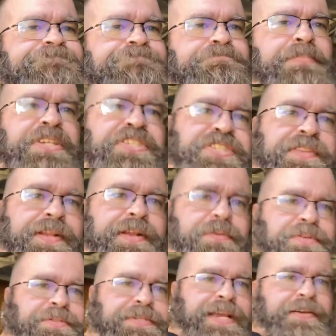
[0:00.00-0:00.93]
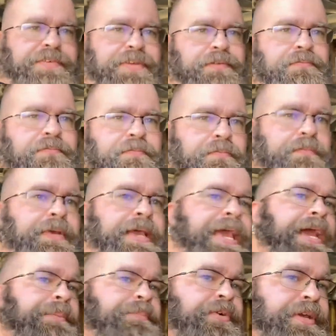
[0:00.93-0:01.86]
mentioned that I was having
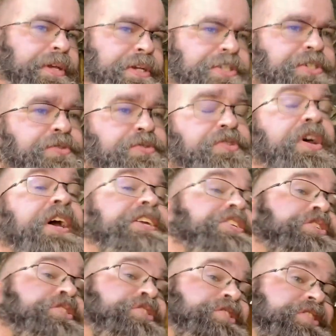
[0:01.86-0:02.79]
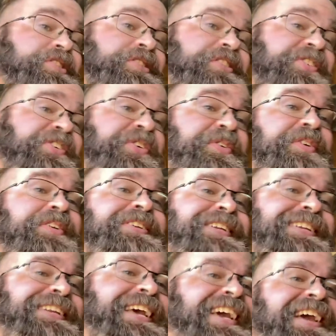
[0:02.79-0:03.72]
camera issues. I just learned
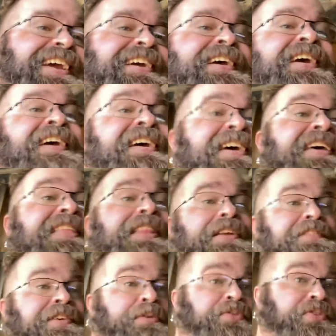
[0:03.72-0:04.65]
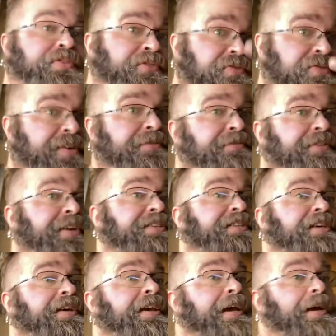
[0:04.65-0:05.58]
today that if I use the
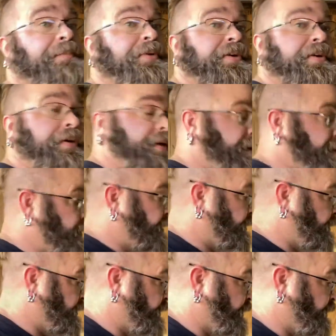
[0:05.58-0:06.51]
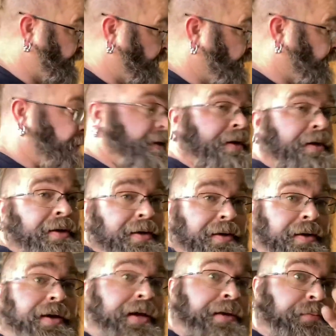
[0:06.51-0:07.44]
front-facing camera,
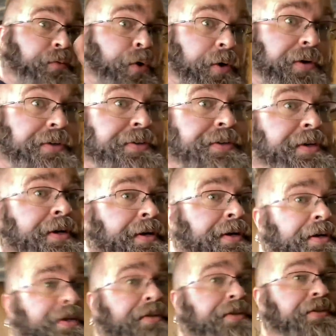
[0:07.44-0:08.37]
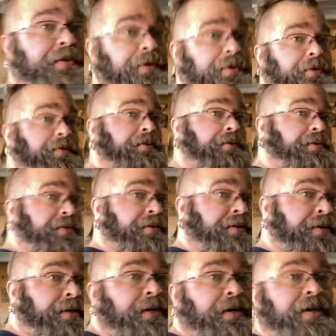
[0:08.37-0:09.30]
it works. So
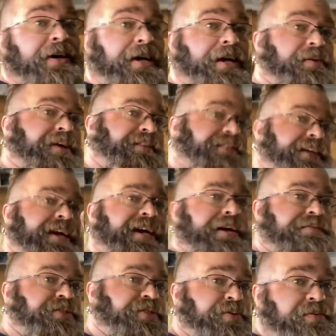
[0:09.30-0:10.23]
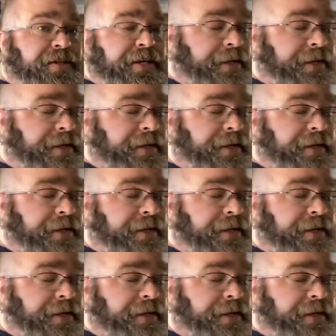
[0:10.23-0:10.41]
I don't get the half zoom like